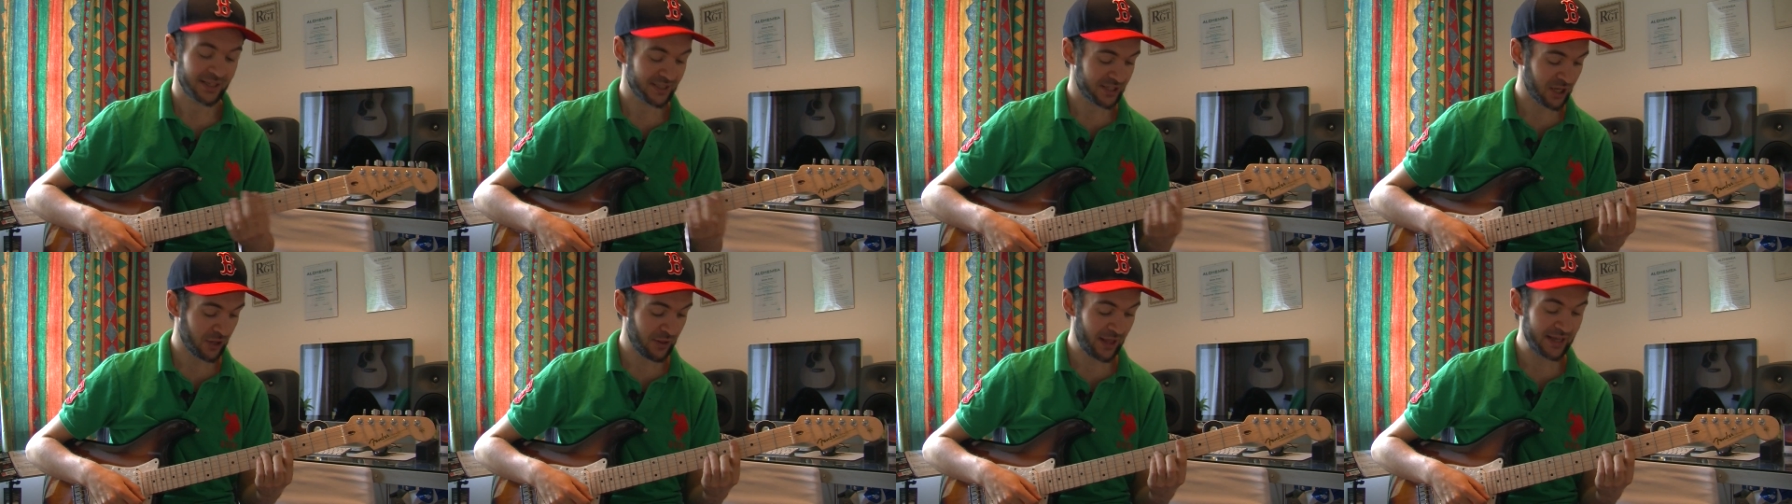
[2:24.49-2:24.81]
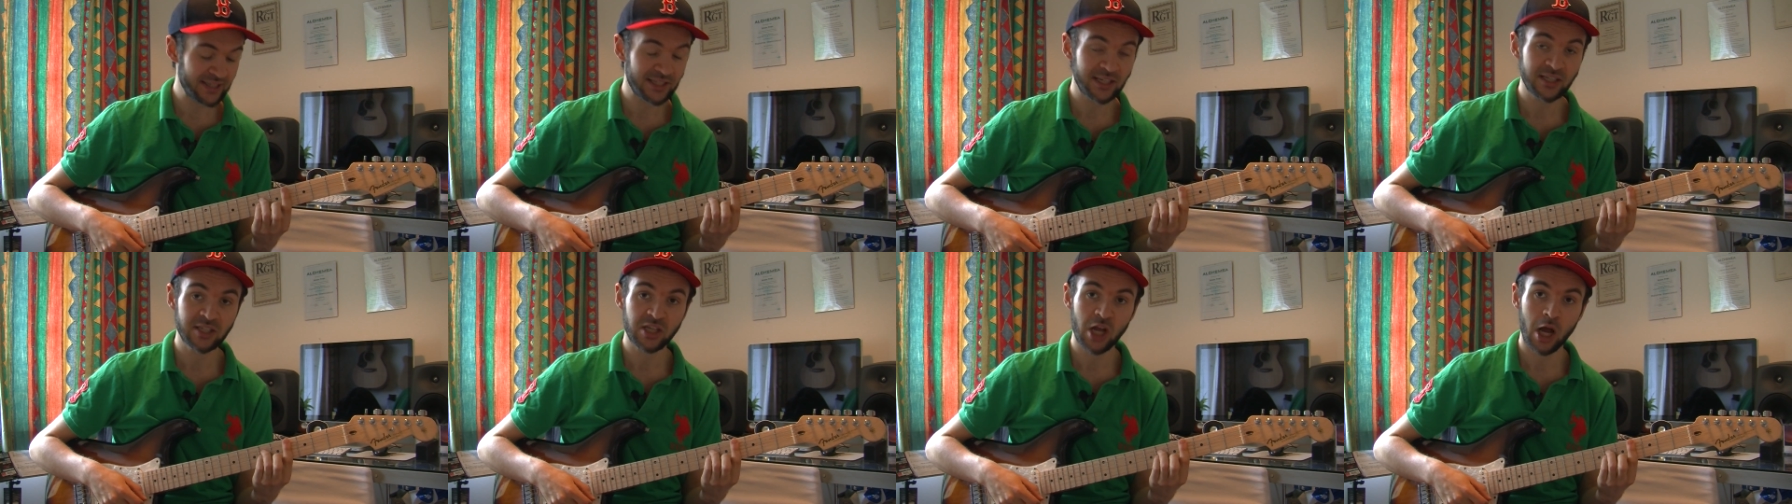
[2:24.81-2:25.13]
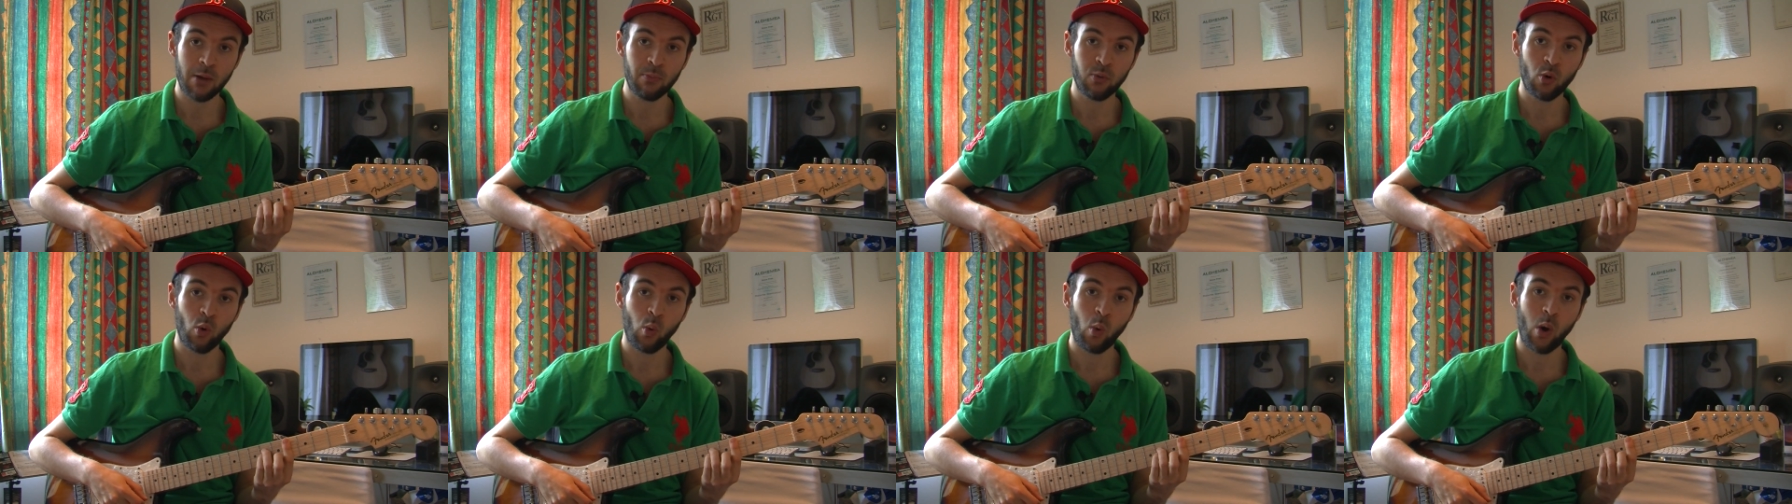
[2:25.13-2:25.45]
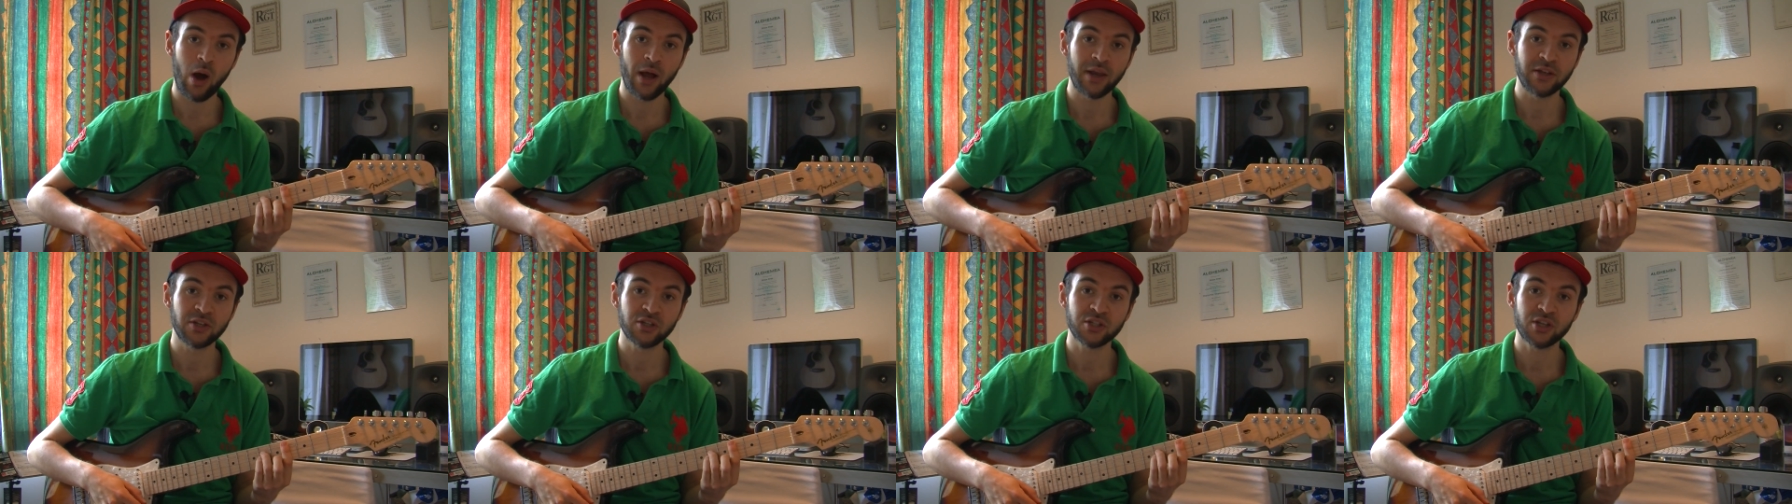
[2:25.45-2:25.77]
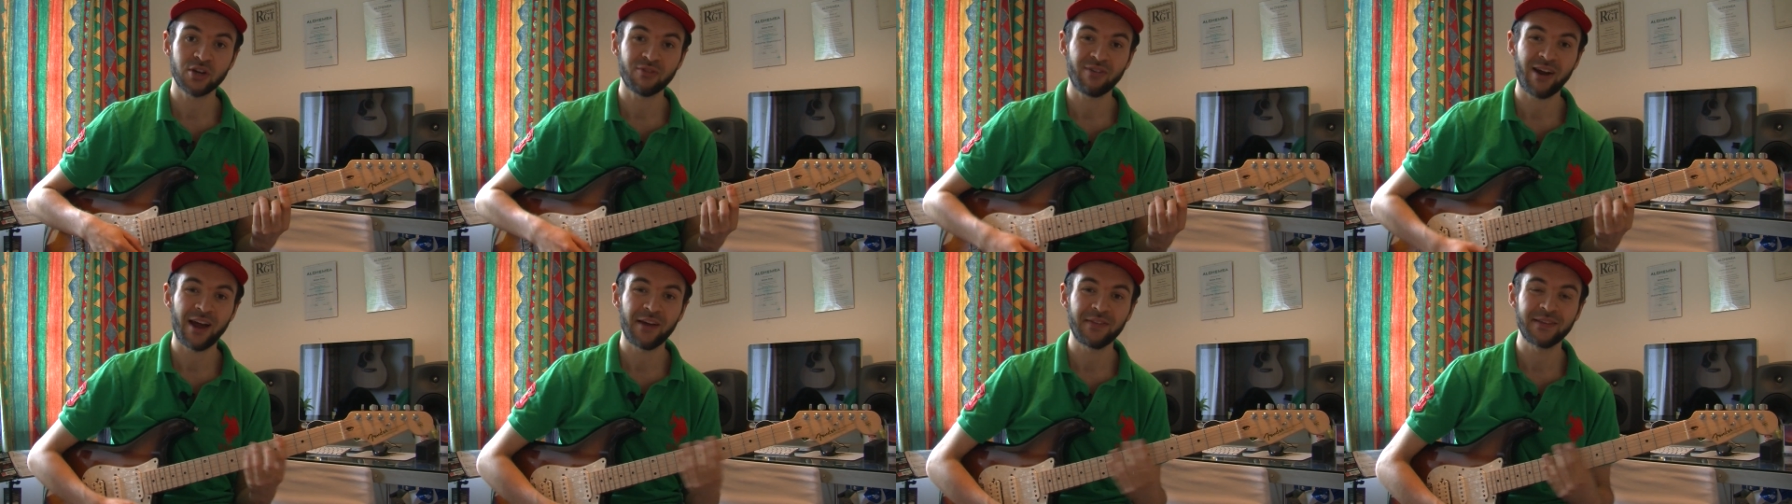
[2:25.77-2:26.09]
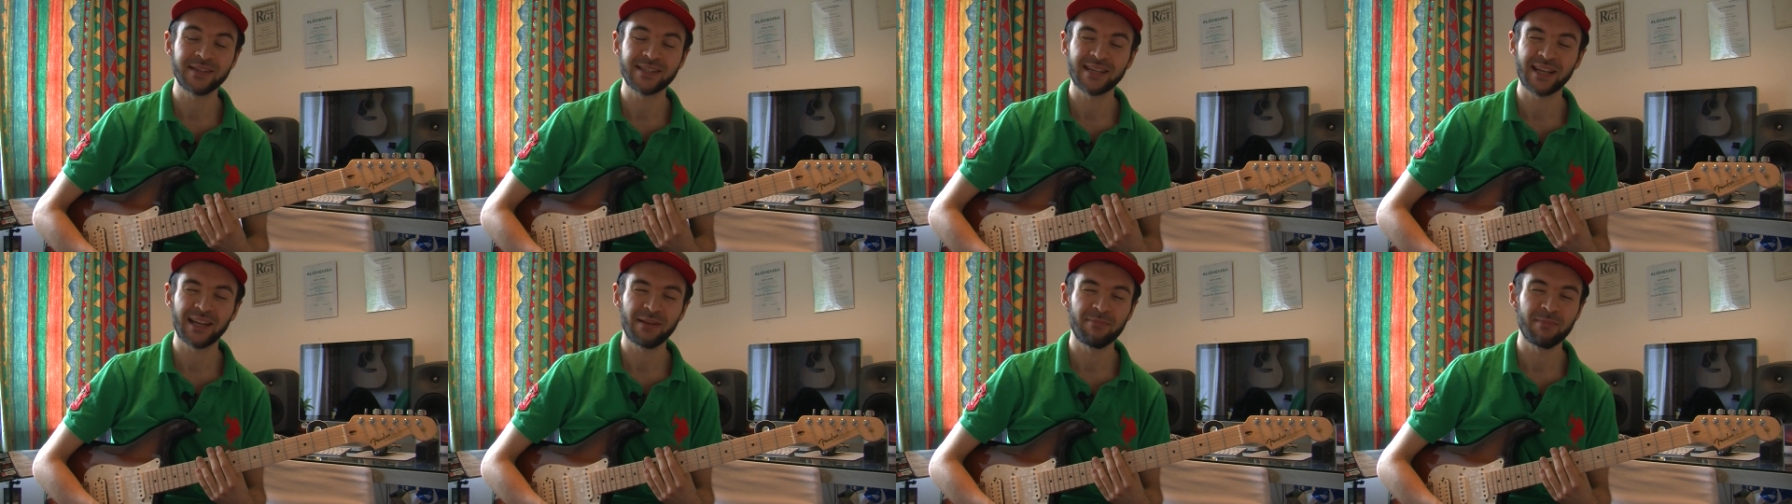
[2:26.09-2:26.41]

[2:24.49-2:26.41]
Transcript: So that's example 1, just around these little